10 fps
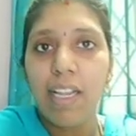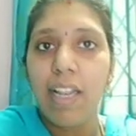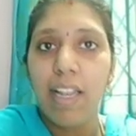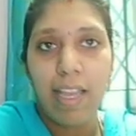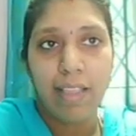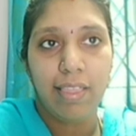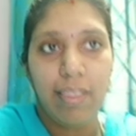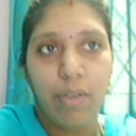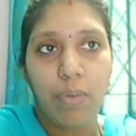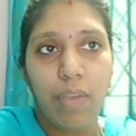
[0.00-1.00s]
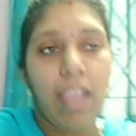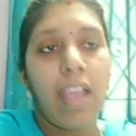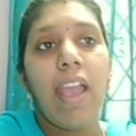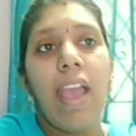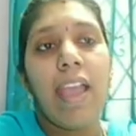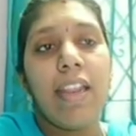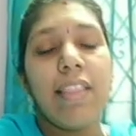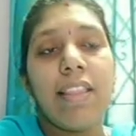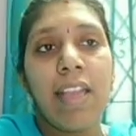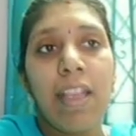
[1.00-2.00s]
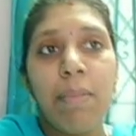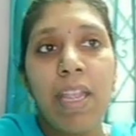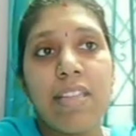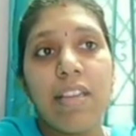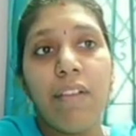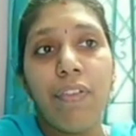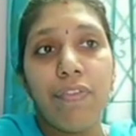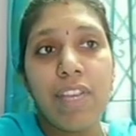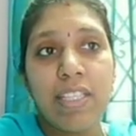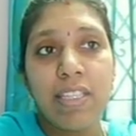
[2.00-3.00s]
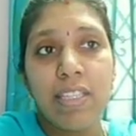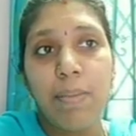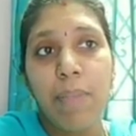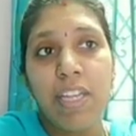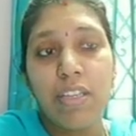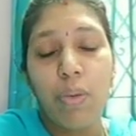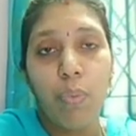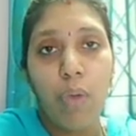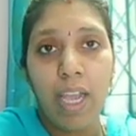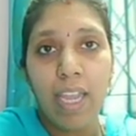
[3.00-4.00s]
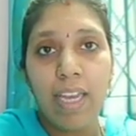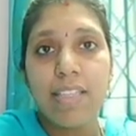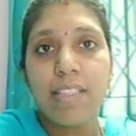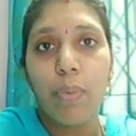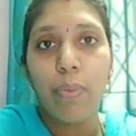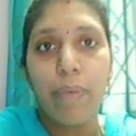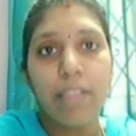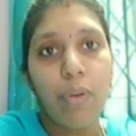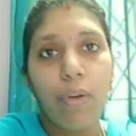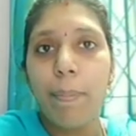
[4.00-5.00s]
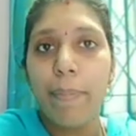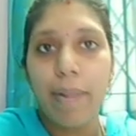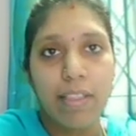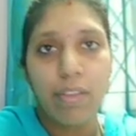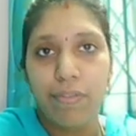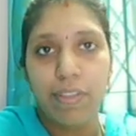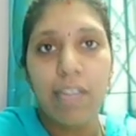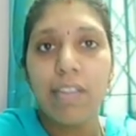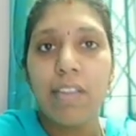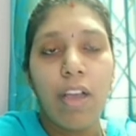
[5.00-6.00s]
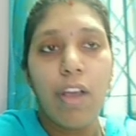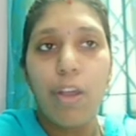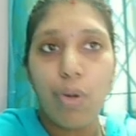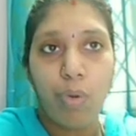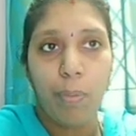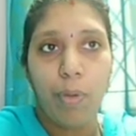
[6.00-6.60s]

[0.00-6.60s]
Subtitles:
Length. Okay, and 3 meter 50 centimeter wide is the width or breadth of that room.